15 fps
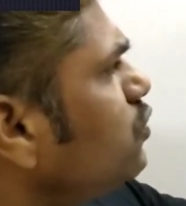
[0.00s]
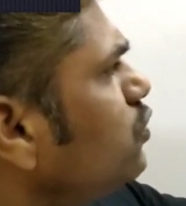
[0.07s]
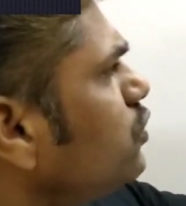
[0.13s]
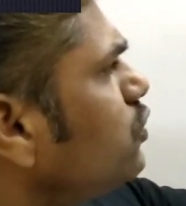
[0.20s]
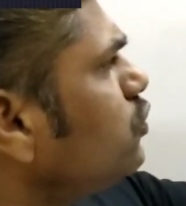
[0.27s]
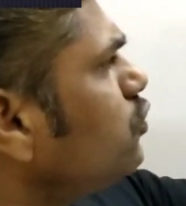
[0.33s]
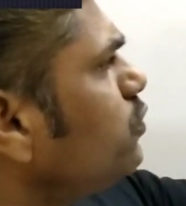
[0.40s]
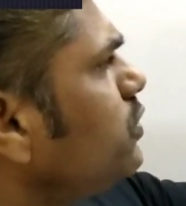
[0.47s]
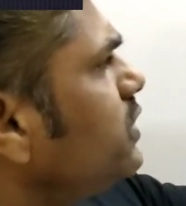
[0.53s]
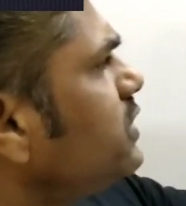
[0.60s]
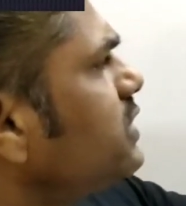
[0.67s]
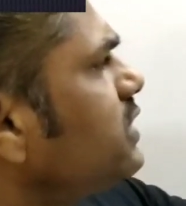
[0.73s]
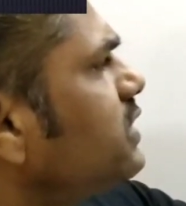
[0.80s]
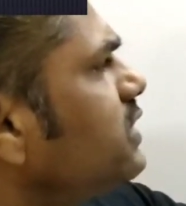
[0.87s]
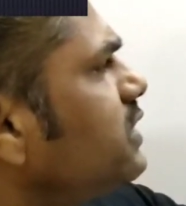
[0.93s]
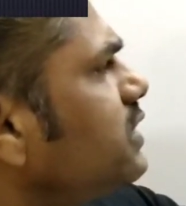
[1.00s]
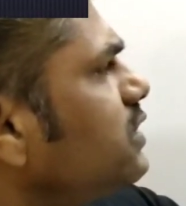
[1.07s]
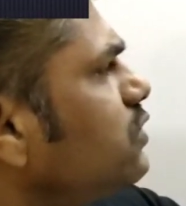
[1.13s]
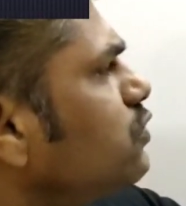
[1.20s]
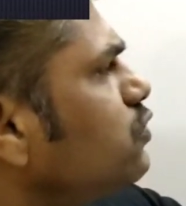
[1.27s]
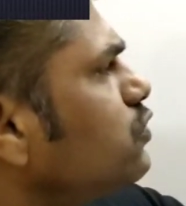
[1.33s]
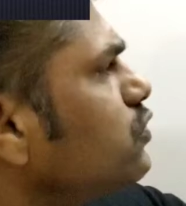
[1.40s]
2 cube is
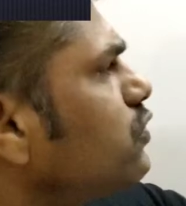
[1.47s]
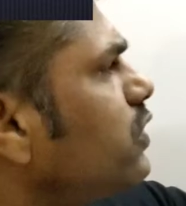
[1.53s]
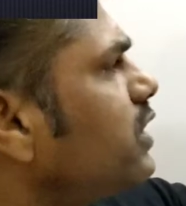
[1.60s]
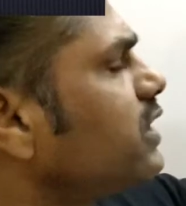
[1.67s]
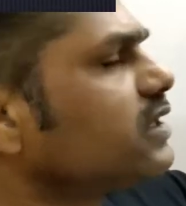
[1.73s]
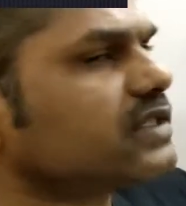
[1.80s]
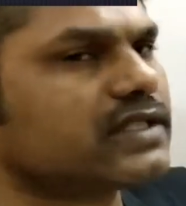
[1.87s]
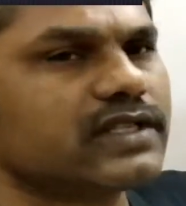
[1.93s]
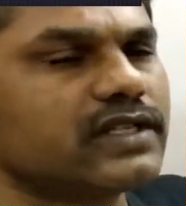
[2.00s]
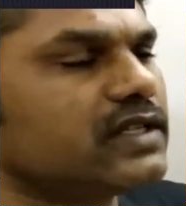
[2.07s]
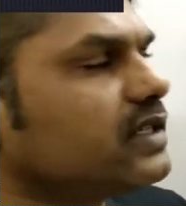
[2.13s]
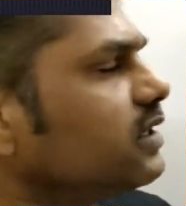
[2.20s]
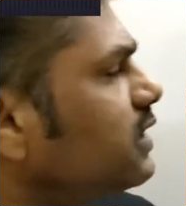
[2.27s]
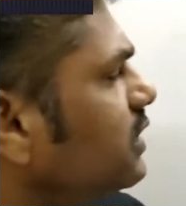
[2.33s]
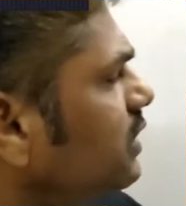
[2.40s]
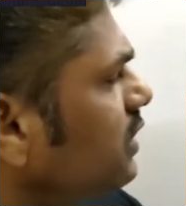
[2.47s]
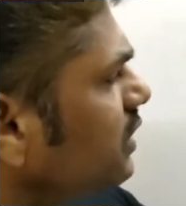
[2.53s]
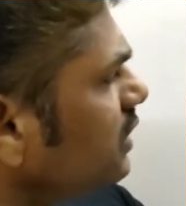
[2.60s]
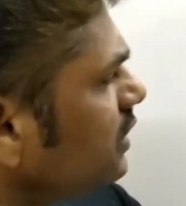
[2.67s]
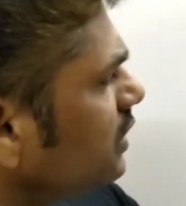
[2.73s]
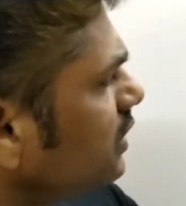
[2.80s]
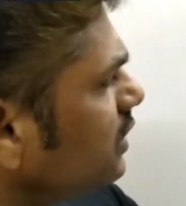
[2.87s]
here, 2 square is here,
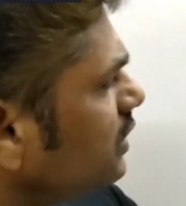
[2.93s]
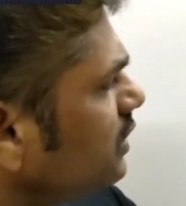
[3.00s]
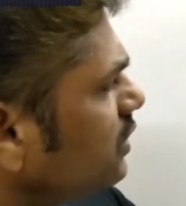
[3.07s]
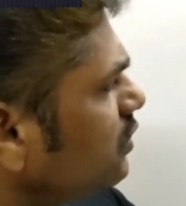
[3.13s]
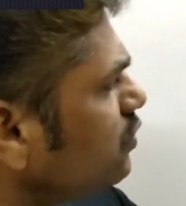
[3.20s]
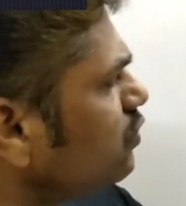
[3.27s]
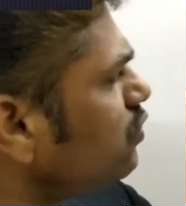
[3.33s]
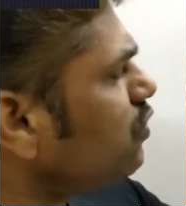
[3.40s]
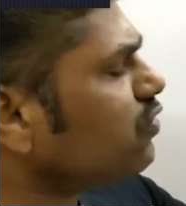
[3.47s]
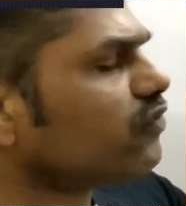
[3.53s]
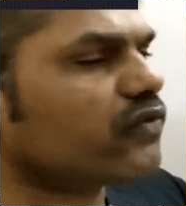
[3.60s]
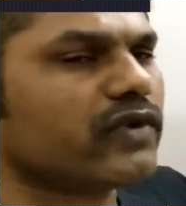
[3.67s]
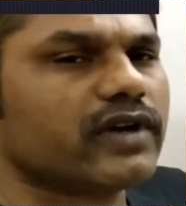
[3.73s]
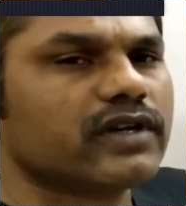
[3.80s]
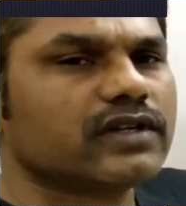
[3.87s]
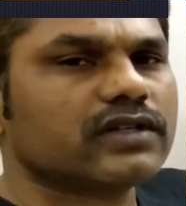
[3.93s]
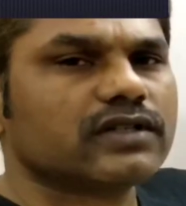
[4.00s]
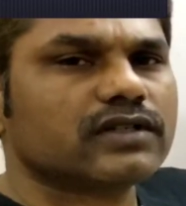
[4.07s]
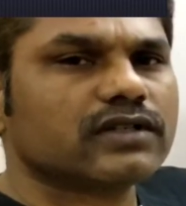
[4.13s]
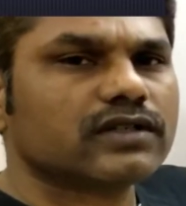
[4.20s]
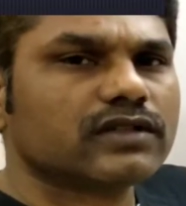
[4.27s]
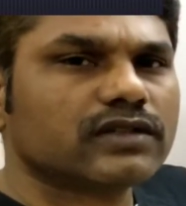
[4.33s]
you don't find
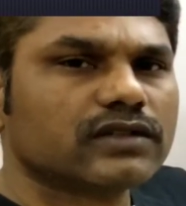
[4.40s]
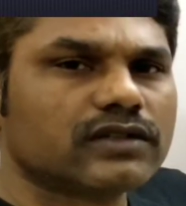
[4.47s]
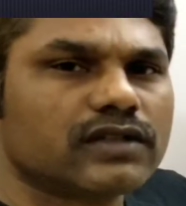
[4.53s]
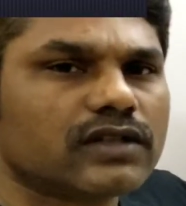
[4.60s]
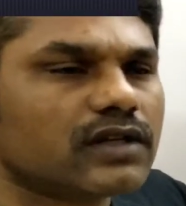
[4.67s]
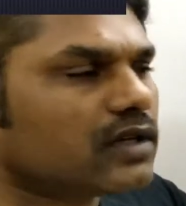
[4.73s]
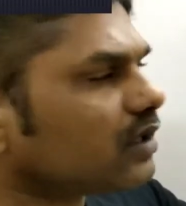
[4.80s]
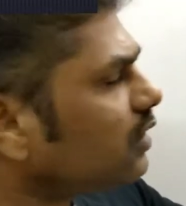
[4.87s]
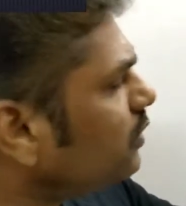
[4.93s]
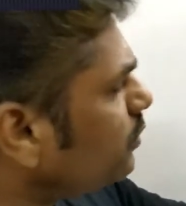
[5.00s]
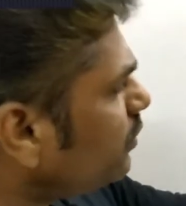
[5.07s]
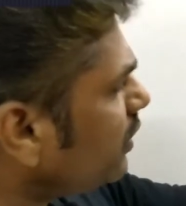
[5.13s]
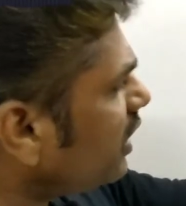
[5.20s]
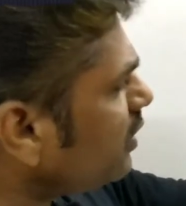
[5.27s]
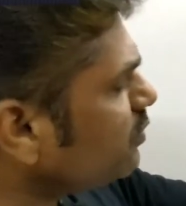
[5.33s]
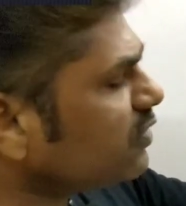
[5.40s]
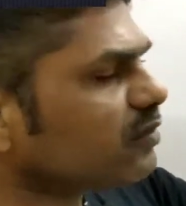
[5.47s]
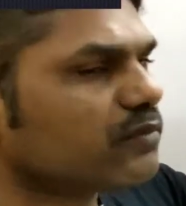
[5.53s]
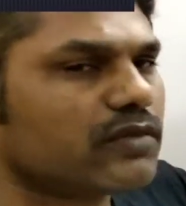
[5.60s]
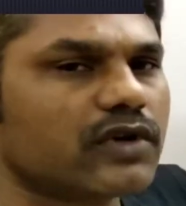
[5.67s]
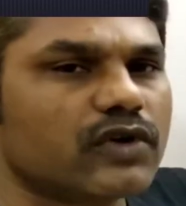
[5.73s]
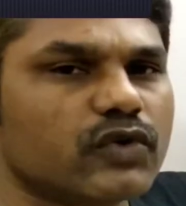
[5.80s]
the prime
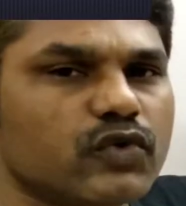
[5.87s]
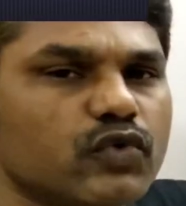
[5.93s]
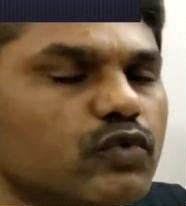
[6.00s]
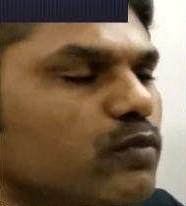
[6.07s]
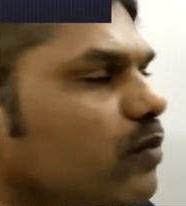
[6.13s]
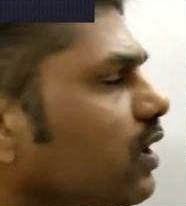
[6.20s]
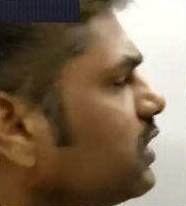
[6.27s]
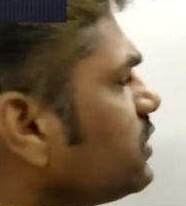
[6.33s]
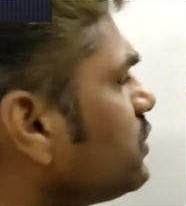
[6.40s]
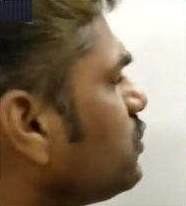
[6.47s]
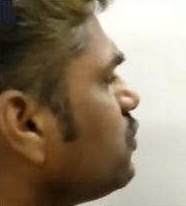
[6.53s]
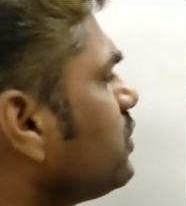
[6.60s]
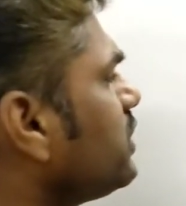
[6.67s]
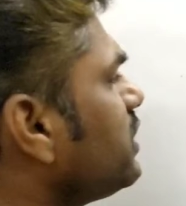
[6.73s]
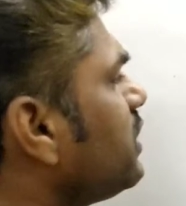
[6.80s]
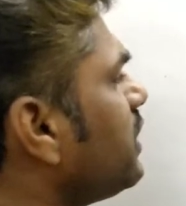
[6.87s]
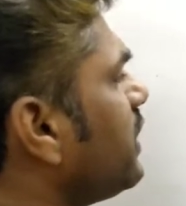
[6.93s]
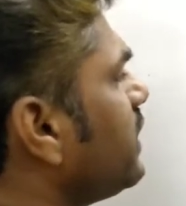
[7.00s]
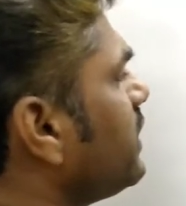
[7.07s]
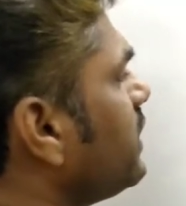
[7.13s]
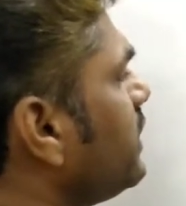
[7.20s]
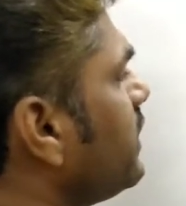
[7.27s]
number 2, but you can
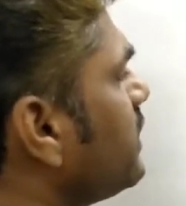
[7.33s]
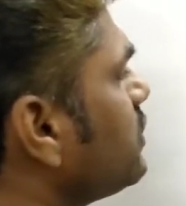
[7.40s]
write it